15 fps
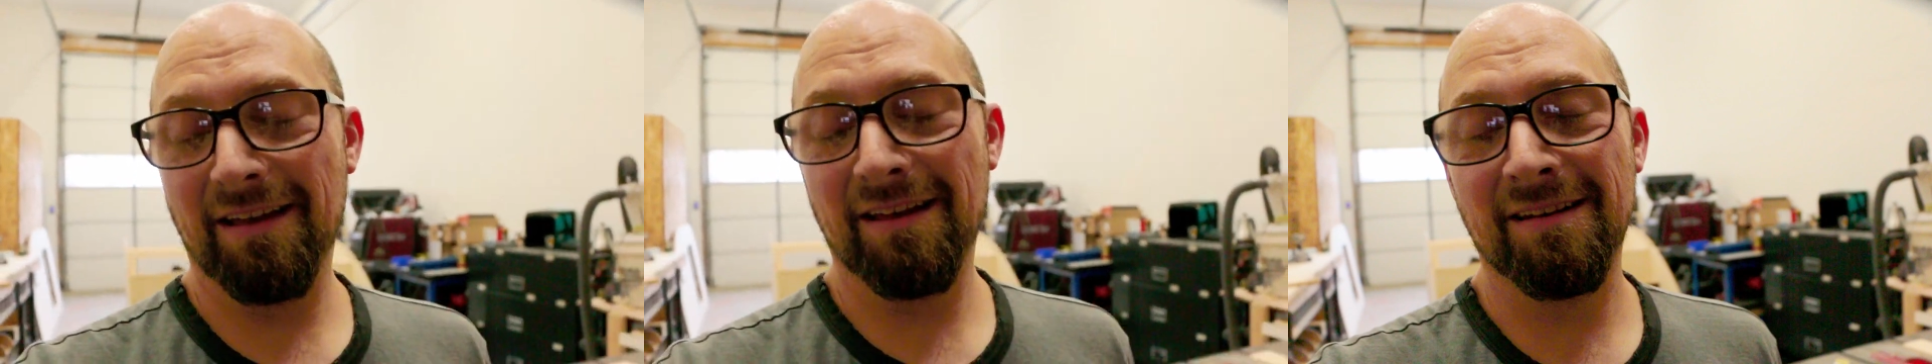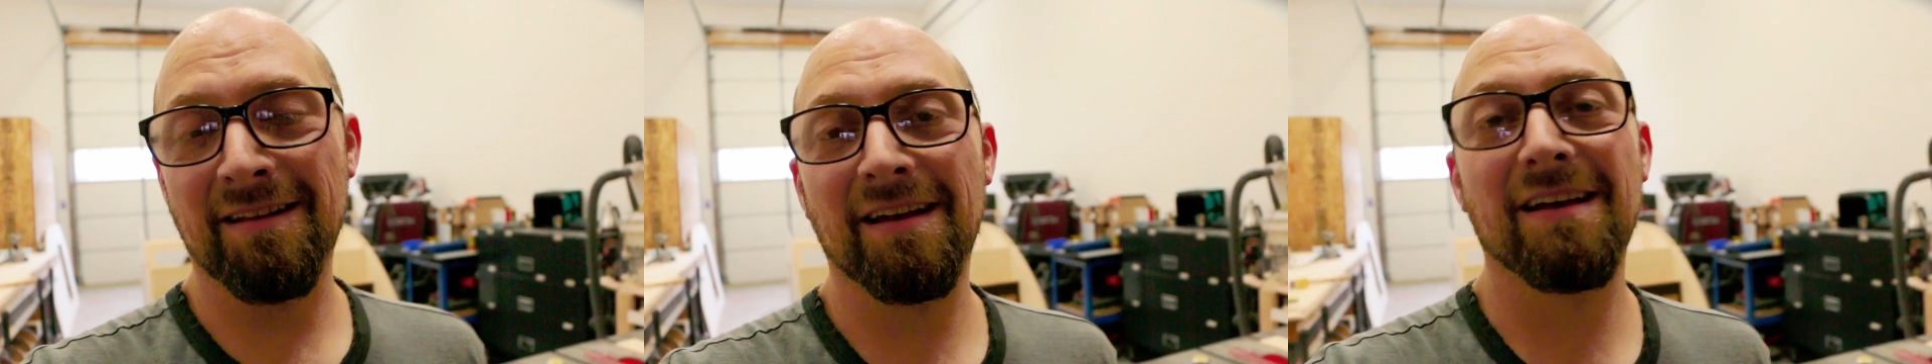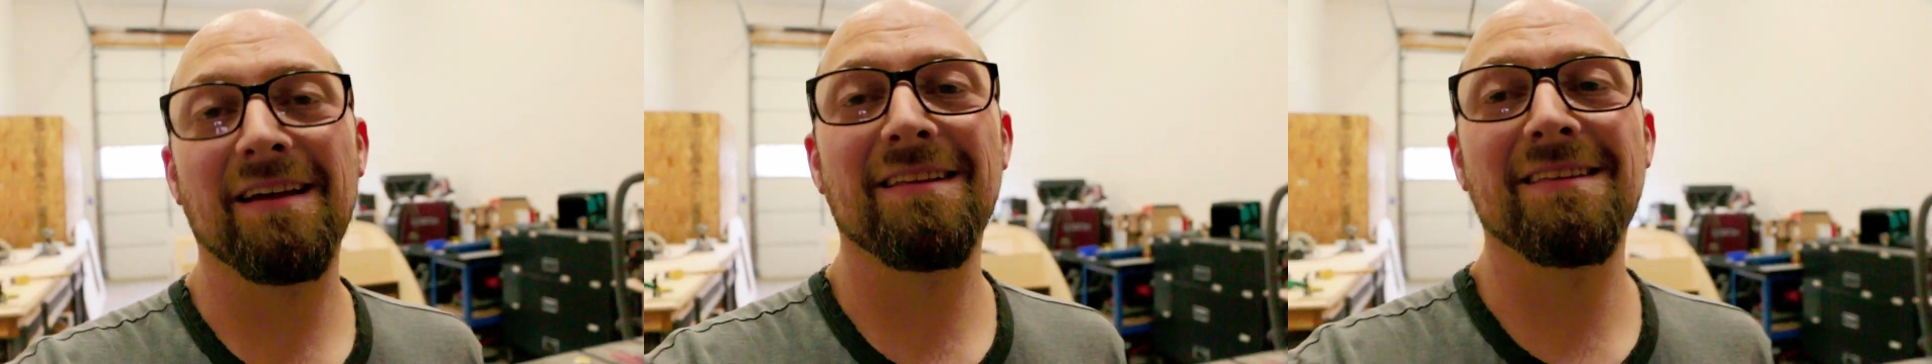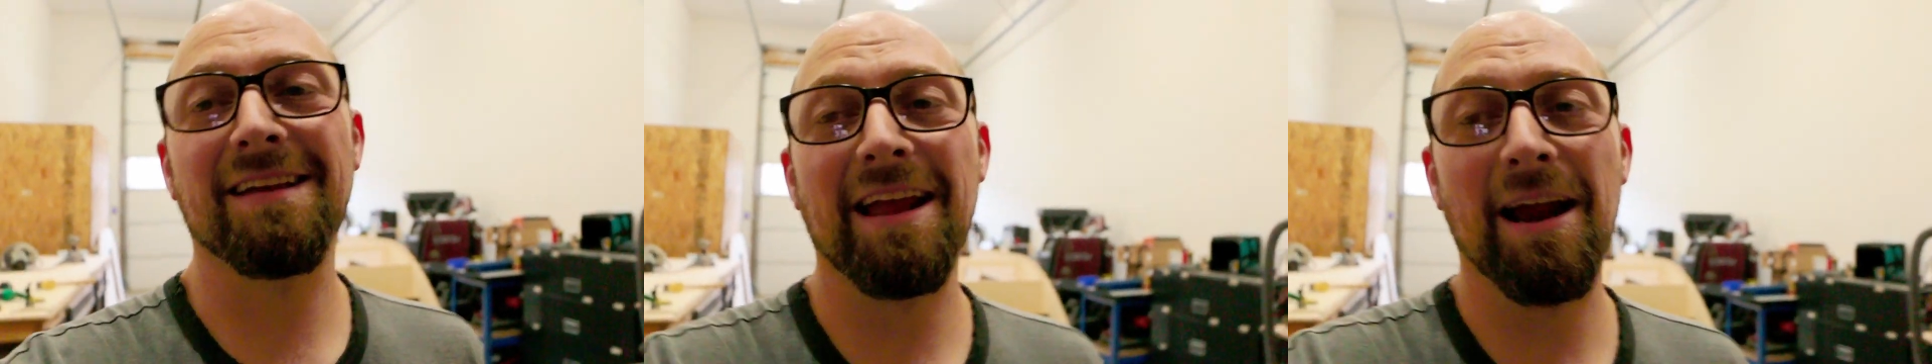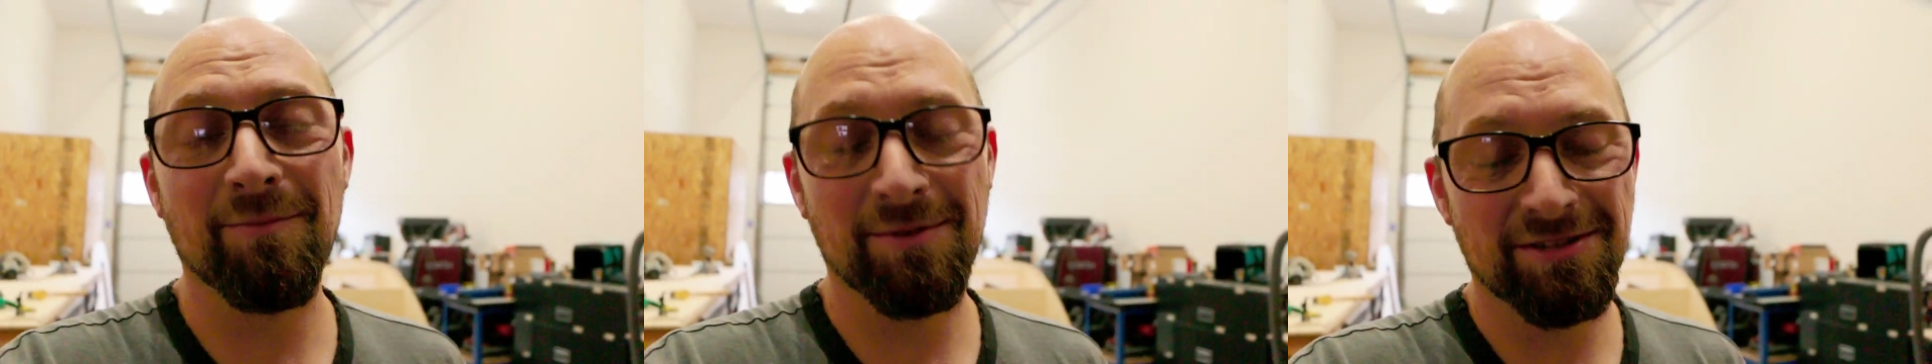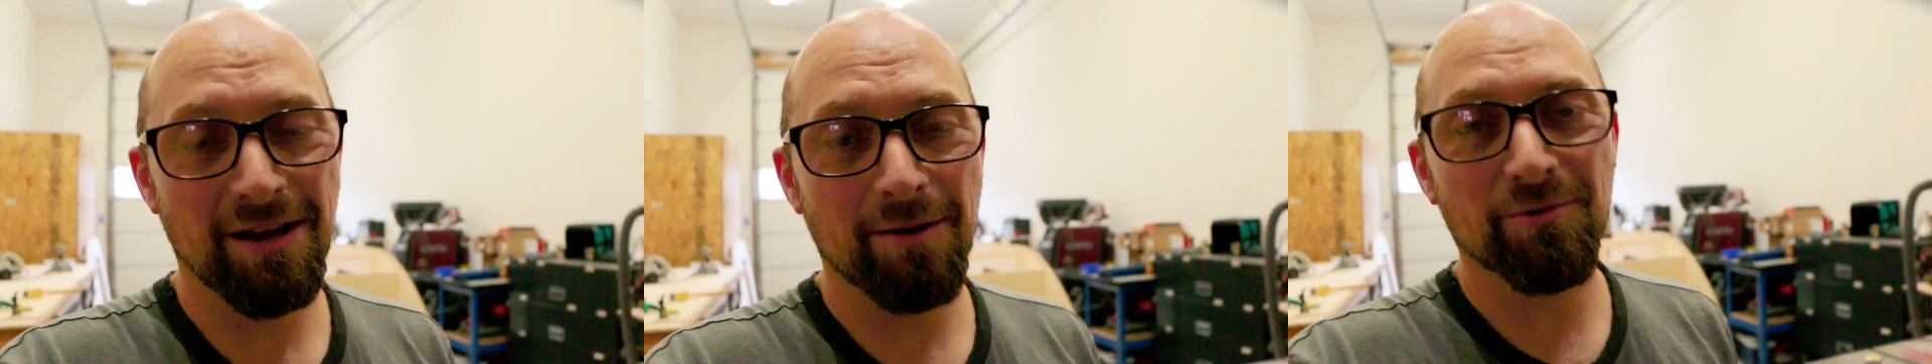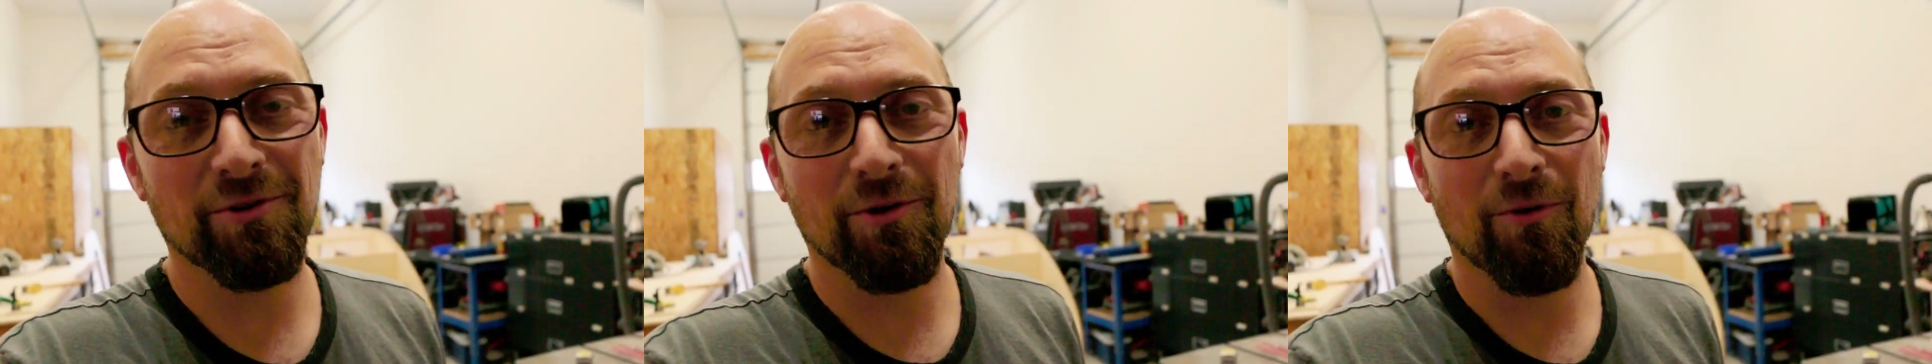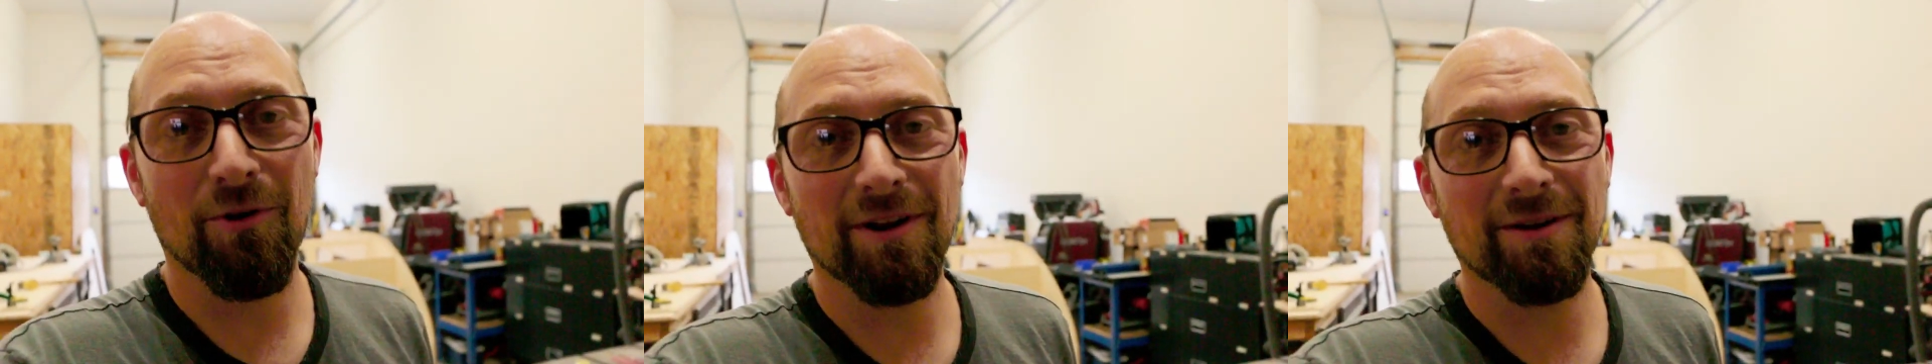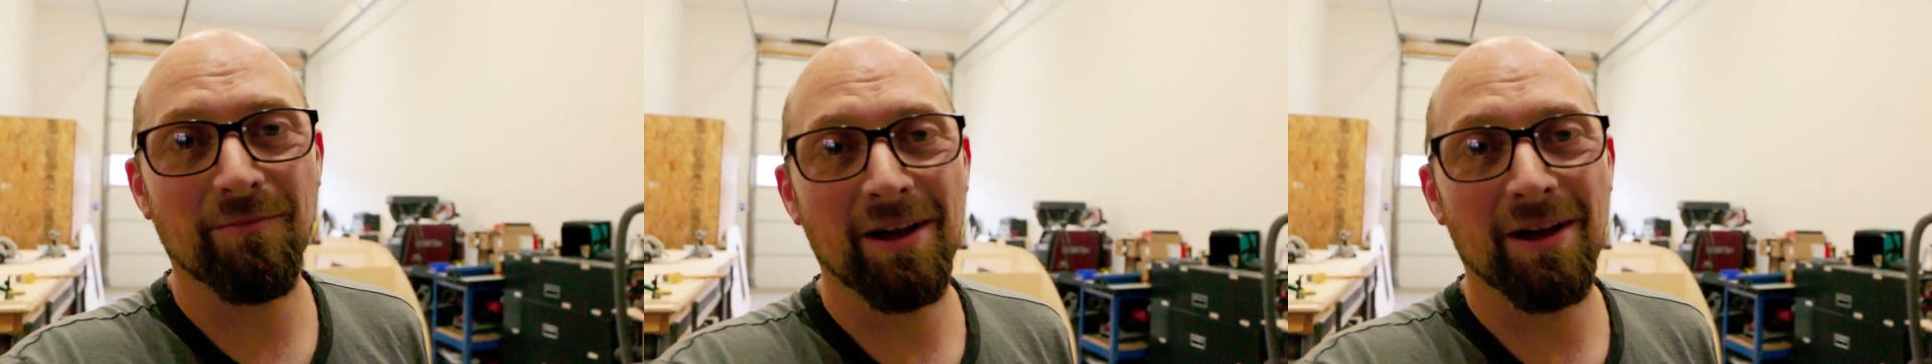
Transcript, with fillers: end, the camera stopped recording.